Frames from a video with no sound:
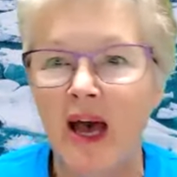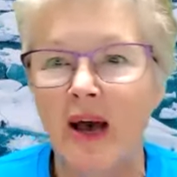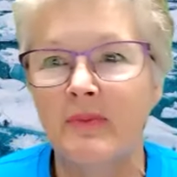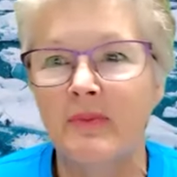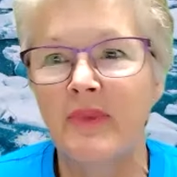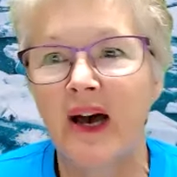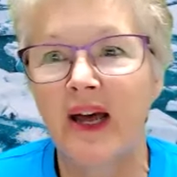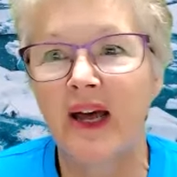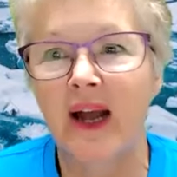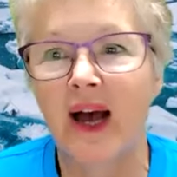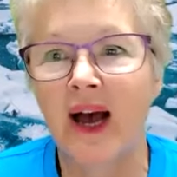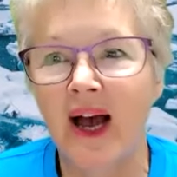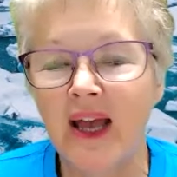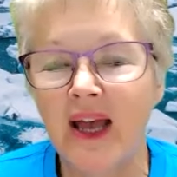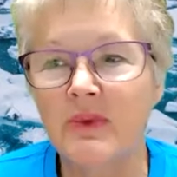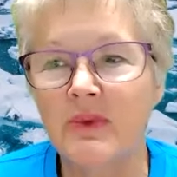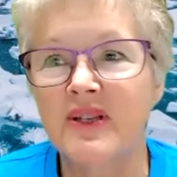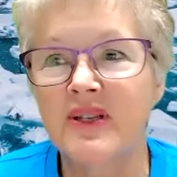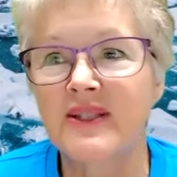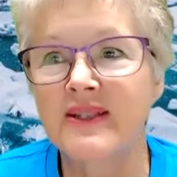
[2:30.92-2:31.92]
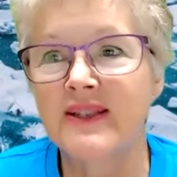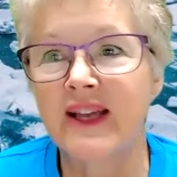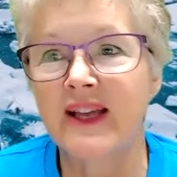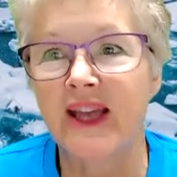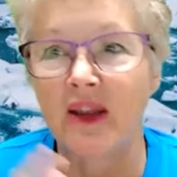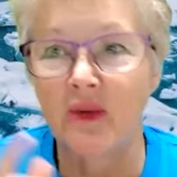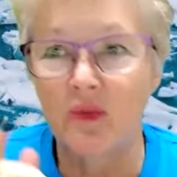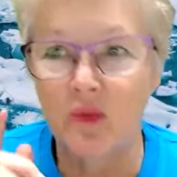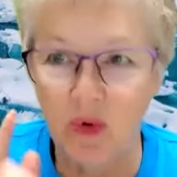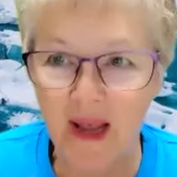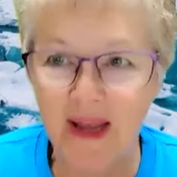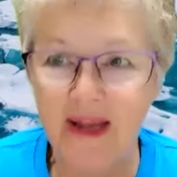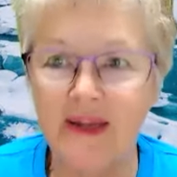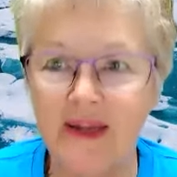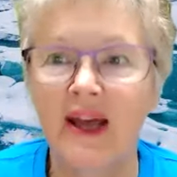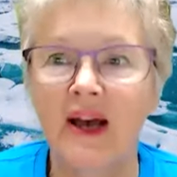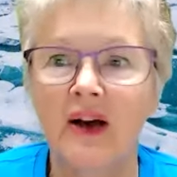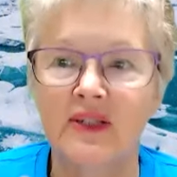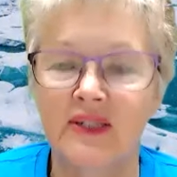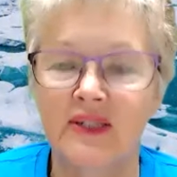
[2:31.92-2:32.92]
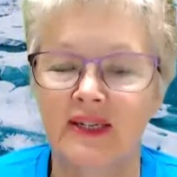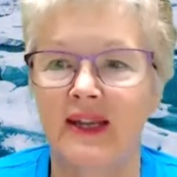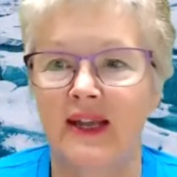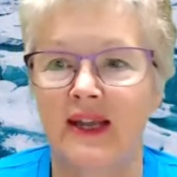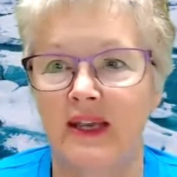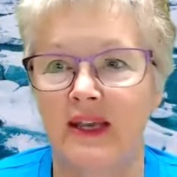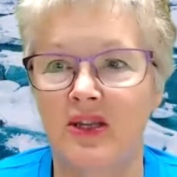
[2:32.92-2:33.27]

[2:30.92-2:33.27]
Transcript: But I would say right now, today,